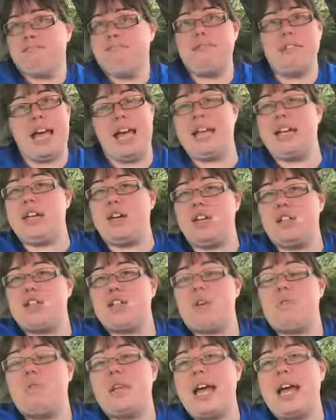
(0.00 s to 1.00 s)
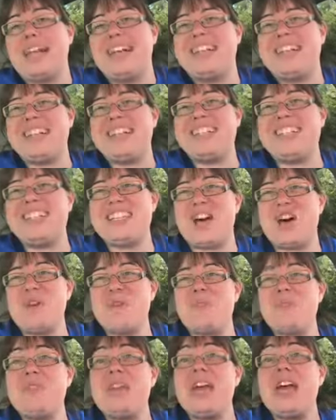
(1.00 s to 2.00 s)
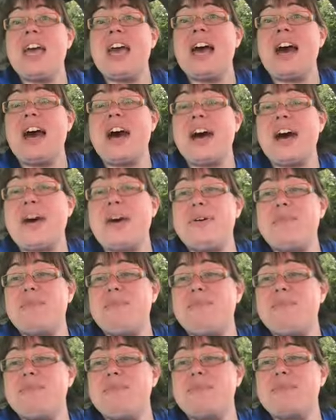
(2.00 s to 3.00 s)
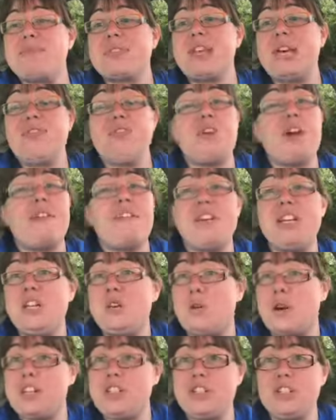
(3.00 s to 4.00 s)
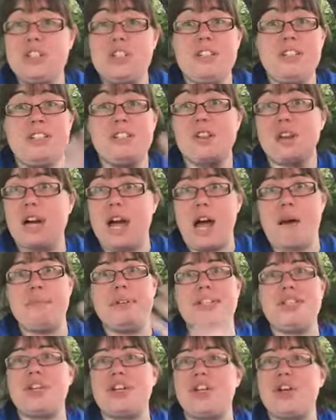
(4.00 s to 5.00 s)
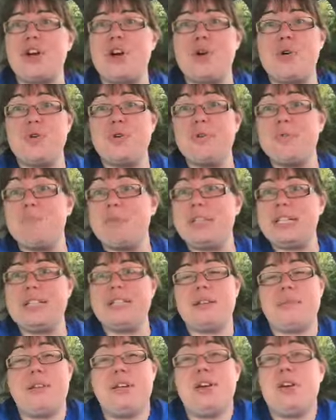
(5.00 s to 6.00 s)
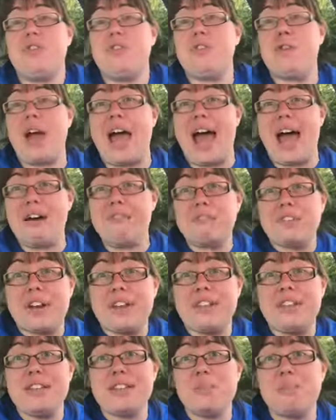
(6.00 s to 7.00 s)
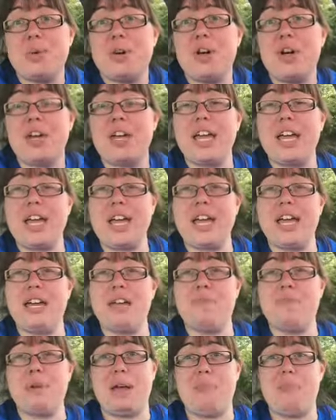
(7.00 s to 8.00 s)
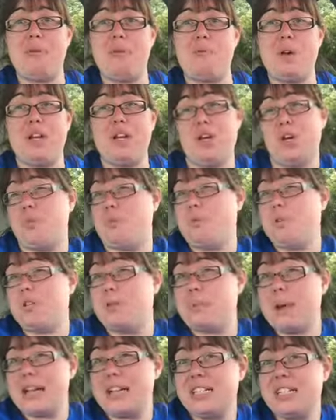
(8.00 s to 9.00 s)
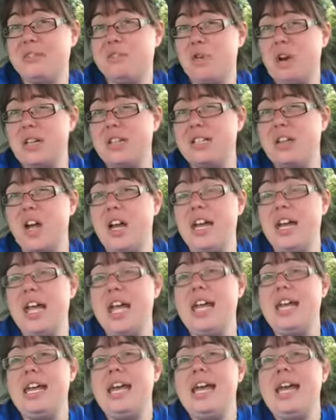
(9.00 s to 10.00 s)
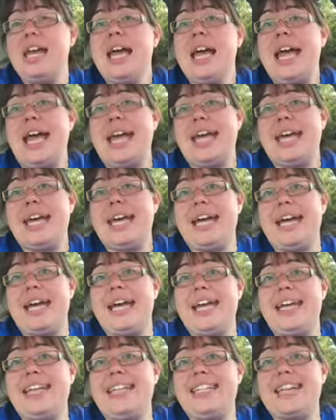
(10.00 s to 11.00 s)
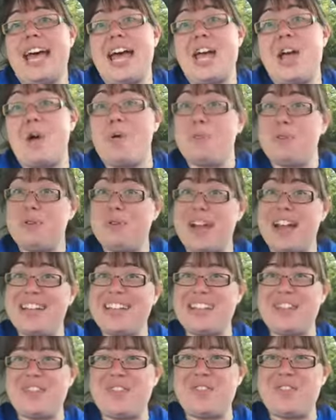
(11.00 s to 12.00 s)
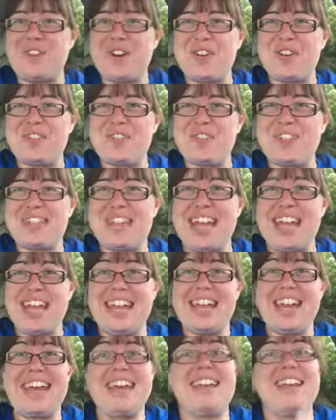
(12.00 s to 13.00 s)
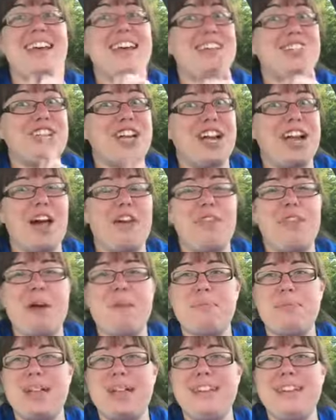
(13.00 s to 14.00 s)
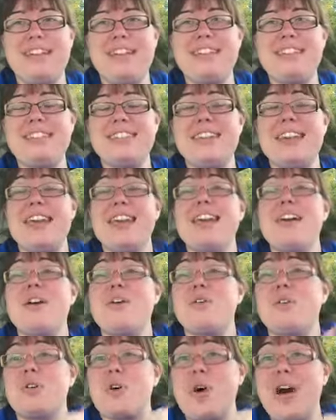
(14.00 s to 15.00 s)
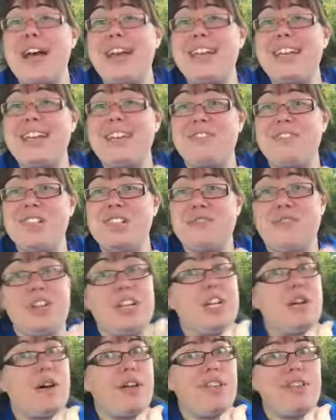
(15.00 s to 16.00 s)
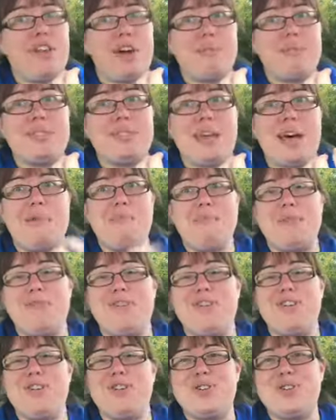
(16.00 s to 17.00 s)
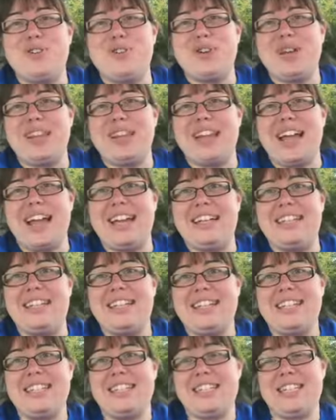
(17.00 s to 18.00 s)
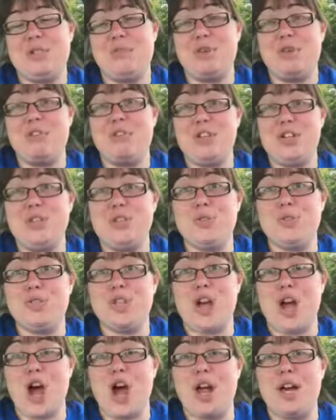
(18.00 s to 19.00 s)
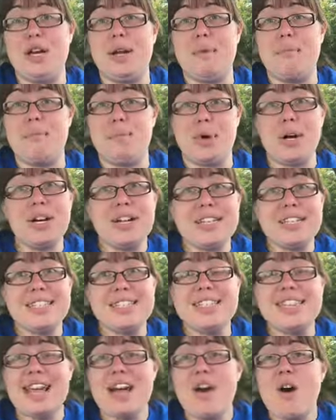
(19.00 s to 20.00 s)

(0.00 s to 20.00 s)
like it or don't like it. So if you have any questions or comments on your own, please let me know if you have read this book and maybe what your perspective was on it. And I hope you guys have a wonderful day, and check out that playlist. Go ahead and give this video a thumbs up if you like to see reviews on books,